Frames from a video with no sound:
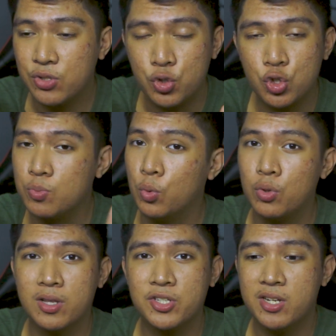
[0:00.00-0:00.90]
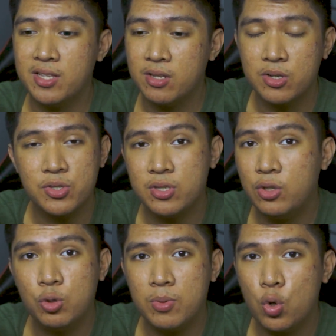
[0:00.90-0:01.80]
and smooth listening that doesn't
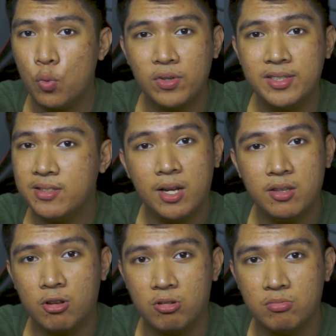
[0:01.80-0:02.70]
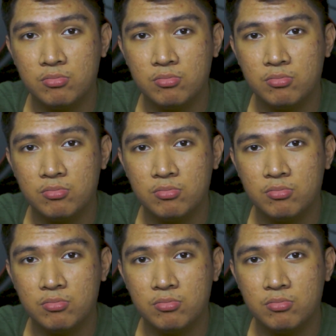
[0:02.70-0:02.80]
need to be overly technical.